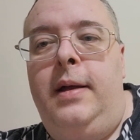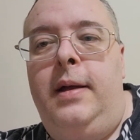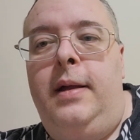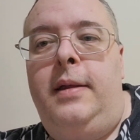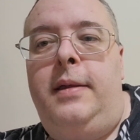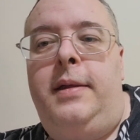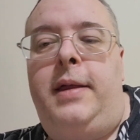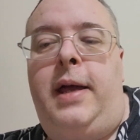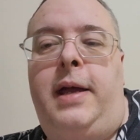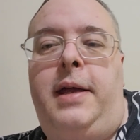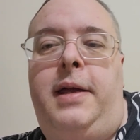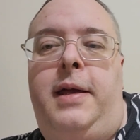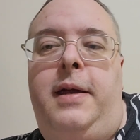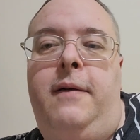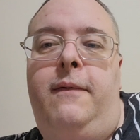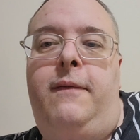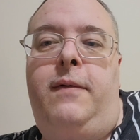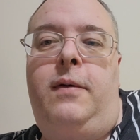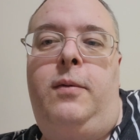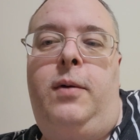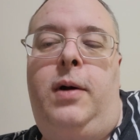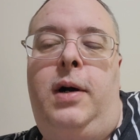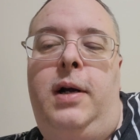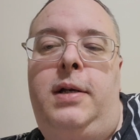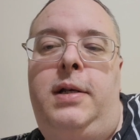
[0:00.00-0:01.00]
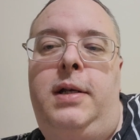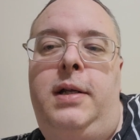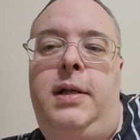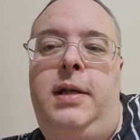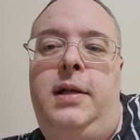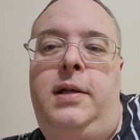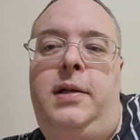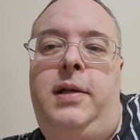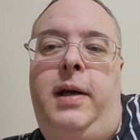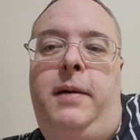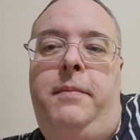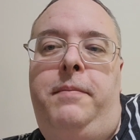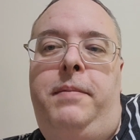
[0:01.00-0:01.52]
Thank you for watching
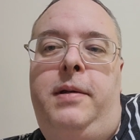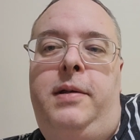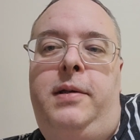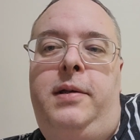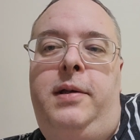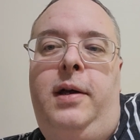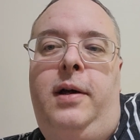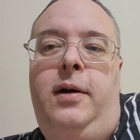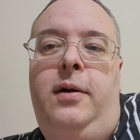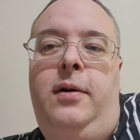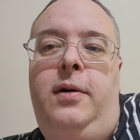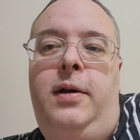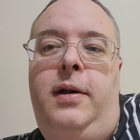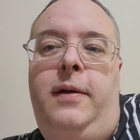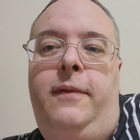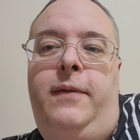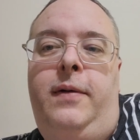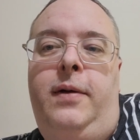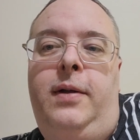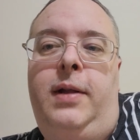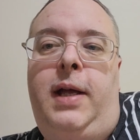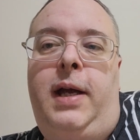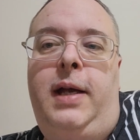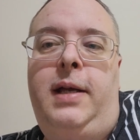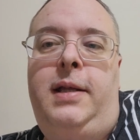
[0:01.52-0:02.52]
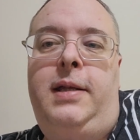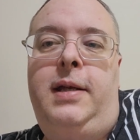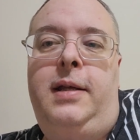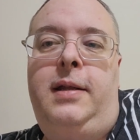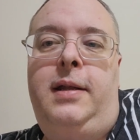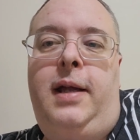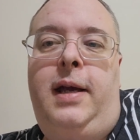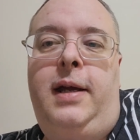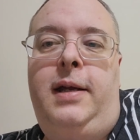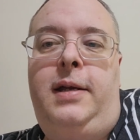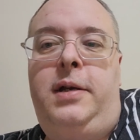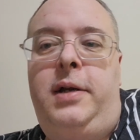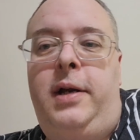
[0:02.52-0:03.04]
this episode. If you liked it,
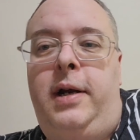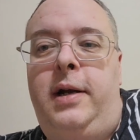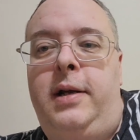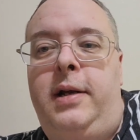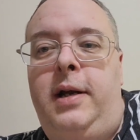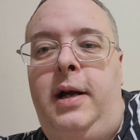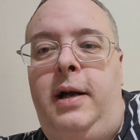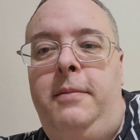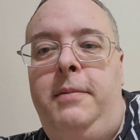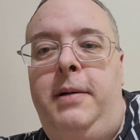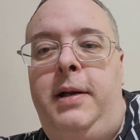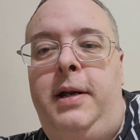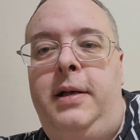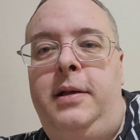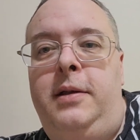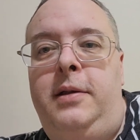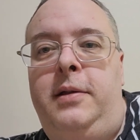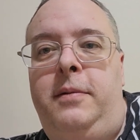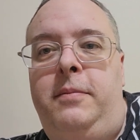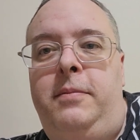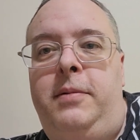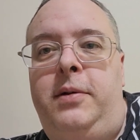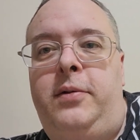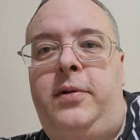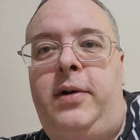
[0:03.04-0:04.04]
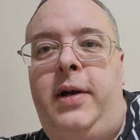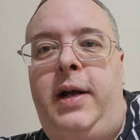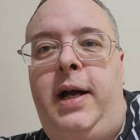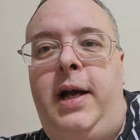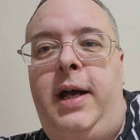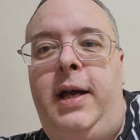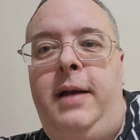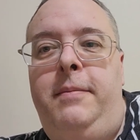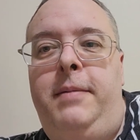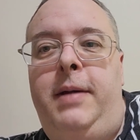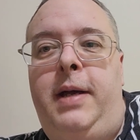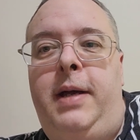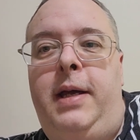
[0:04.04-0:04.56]
like, share, comment, and
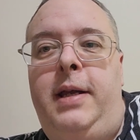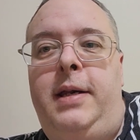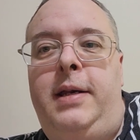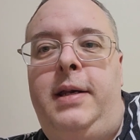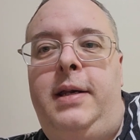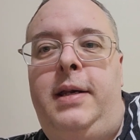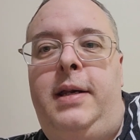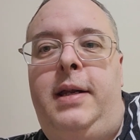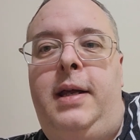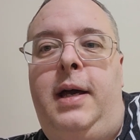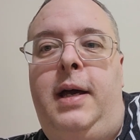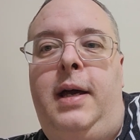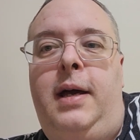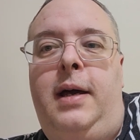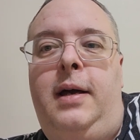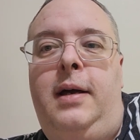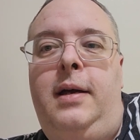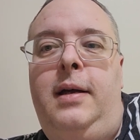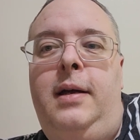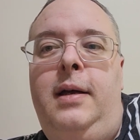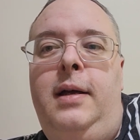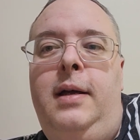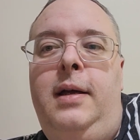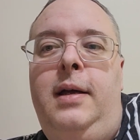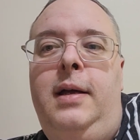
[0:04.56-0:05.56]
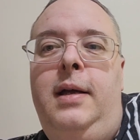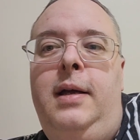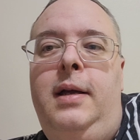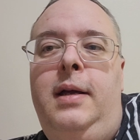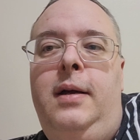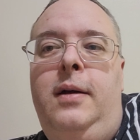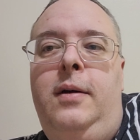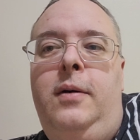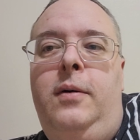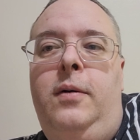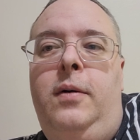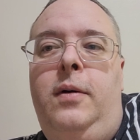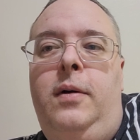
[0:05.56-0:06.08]
subscribe, and
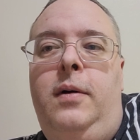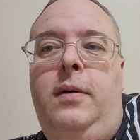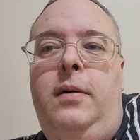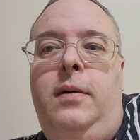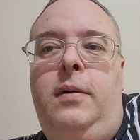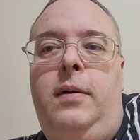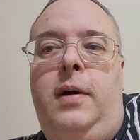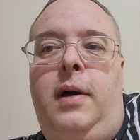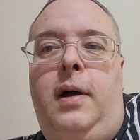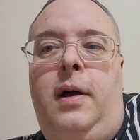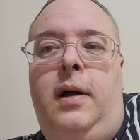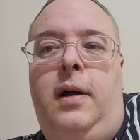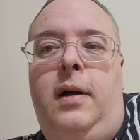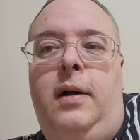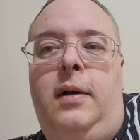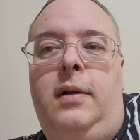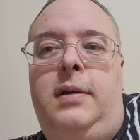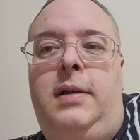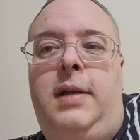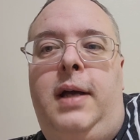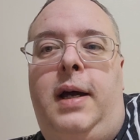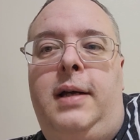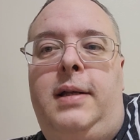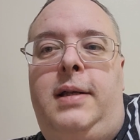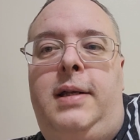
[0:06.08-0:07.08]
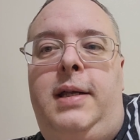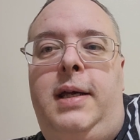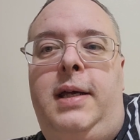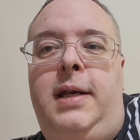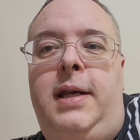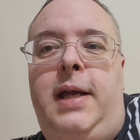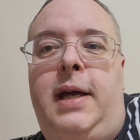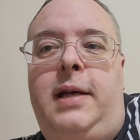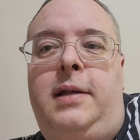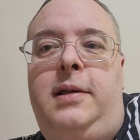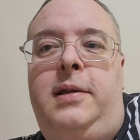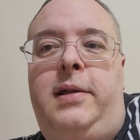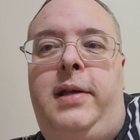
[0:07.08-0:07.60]
I'll talk to you
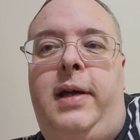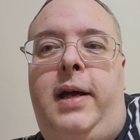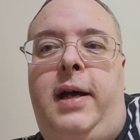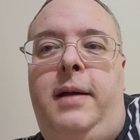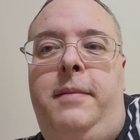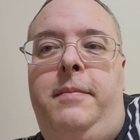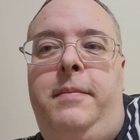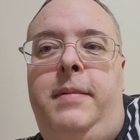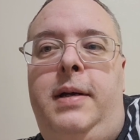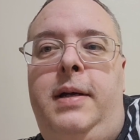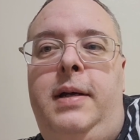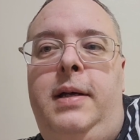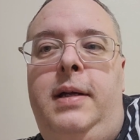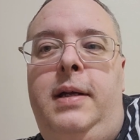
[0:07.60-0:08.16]
next time.